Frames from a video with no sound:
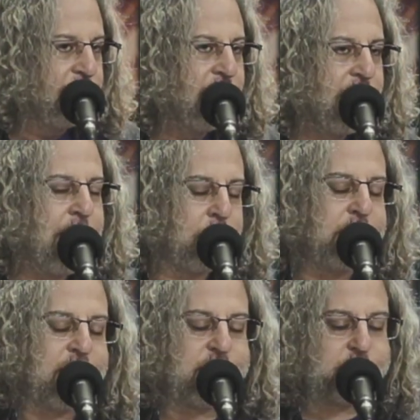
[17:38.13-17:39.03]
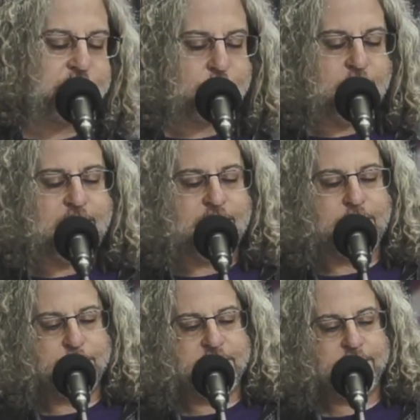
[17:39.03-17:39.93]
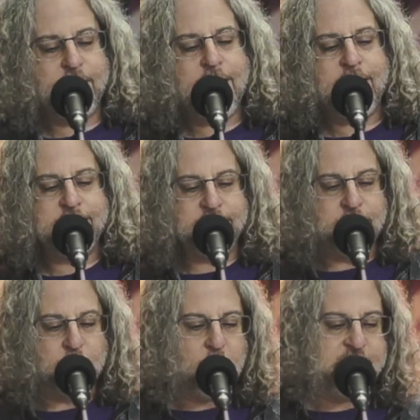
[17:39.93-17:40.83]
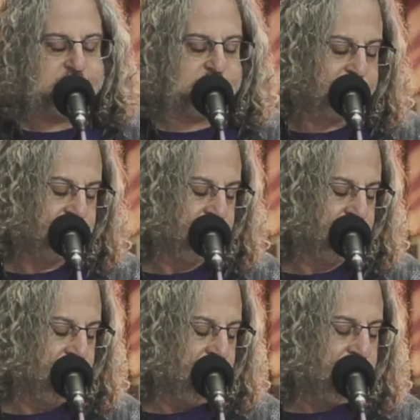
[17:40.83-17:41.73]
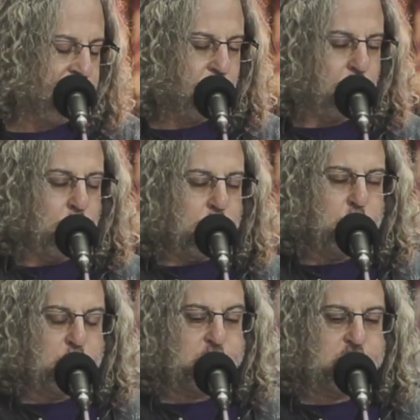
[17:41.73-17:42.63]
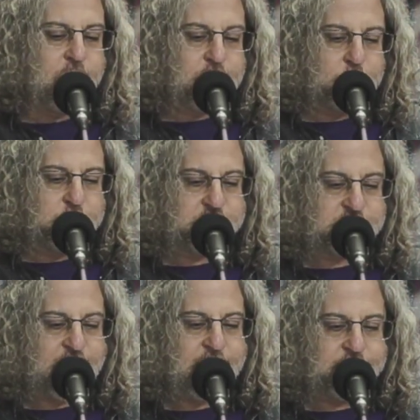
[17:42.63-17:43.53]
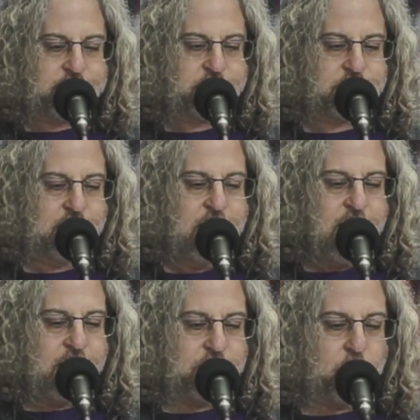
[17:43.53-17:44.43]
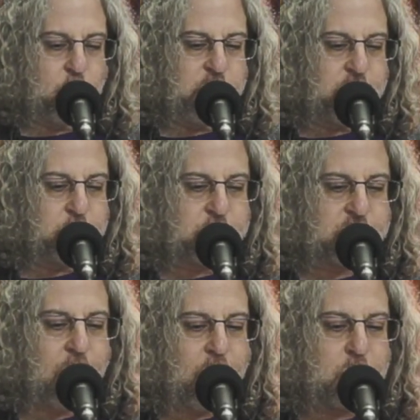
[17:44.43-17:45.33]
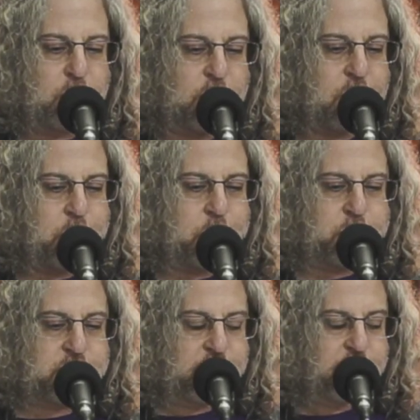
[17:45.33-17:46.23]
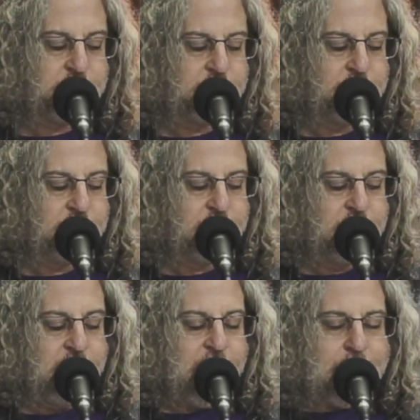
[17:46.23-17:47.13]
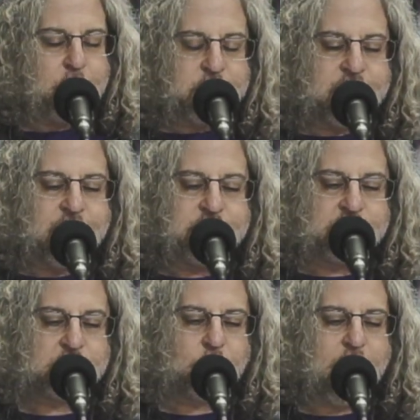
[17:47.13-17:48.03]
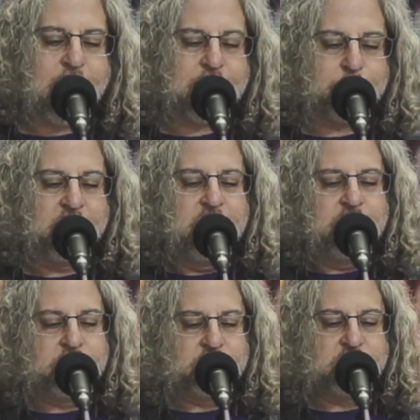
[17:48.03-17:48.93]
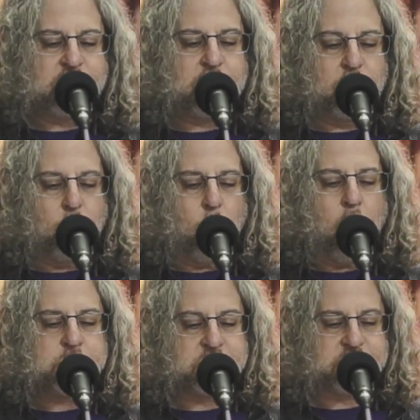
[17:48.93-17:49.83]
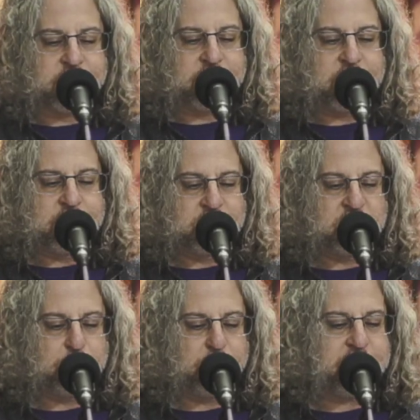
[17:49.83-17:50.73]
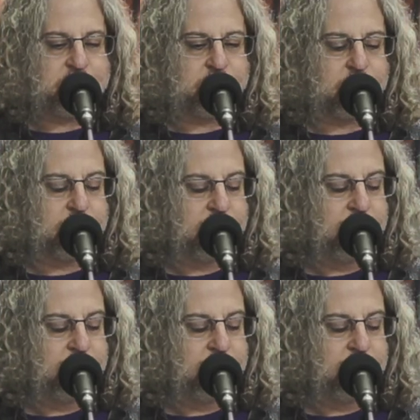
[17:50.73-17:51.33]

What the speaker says: How can I describe the lying in wait in a room dark with silence and the windows all closed? How can I describe the sun waltzing in splendor